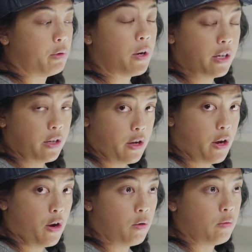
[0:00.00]
we wanna
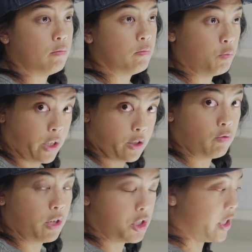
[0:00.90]
know when
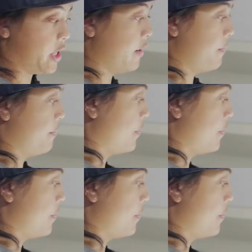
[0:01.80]
it's reaching it.